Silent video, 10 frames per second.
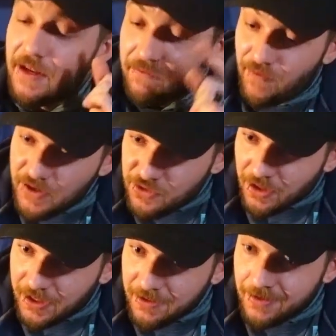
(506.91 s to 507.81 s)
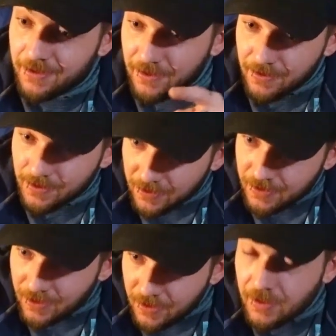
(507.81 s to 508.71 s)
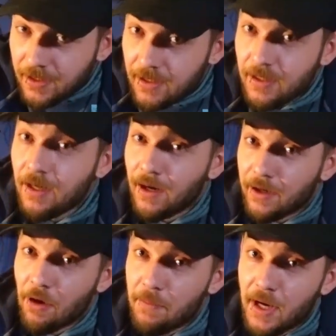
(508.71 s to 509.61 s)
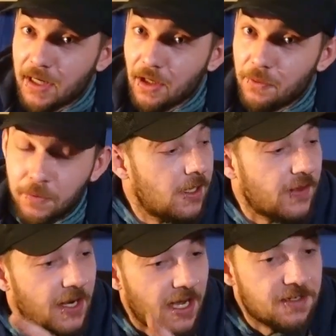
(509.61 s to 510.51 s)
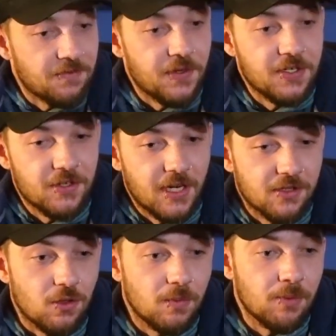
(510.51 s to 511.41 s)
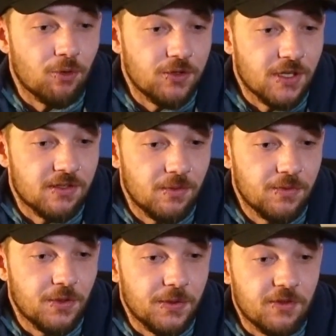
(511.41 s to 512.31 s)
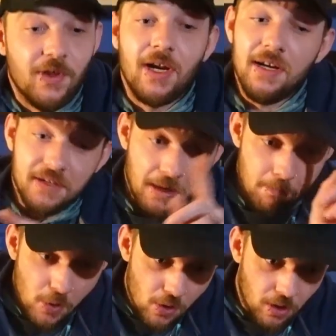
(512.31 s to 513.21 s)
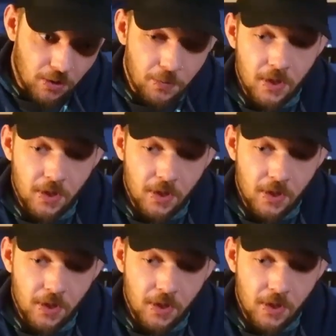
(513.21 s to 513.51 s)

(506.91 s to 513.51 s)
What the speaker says: then eventually I got my glue, and then I had to finish the next couple of projects that I was doing, so then I had to get more glue.